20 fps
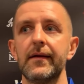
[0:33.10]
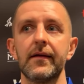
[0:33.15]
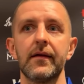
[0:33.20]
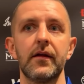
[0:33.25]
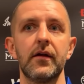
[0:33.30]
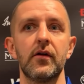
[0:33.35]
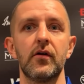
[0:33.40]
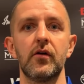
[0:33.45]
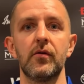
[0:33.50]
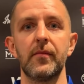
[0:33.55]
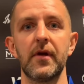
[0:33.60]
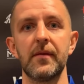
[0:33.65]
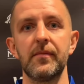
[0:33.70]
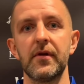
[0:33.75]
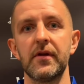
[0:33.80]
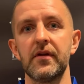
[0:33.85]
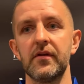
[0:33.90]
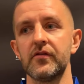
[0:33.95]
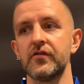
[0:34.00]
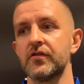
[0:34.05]
You know,
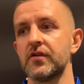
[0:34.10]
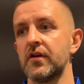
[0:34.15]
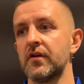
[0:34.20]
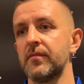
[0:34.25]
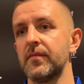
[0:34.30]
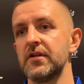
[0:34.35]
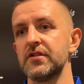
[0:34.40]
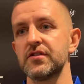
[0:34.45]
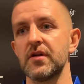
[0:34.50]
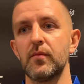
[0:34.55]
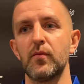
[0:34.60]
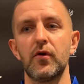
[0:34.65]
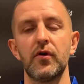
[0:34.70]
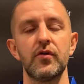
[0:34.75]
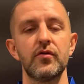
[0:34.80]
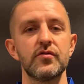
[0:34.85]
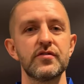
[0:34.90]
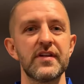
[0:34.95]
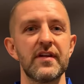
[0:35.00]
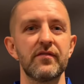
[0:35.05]
maybe there's going to be
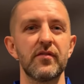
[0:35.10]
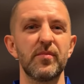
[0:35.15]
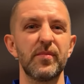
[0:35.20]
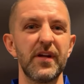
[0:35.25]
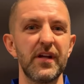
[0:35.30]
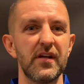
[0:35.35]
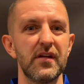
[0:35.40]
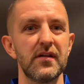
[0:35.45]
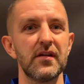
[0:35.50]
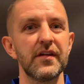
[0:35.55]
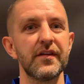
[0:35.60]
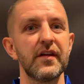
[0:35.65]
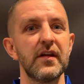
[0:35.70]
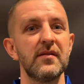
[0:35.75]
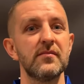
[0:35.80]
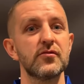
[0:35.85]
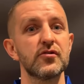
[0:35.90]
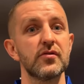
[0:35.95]
someone who's never been in the team,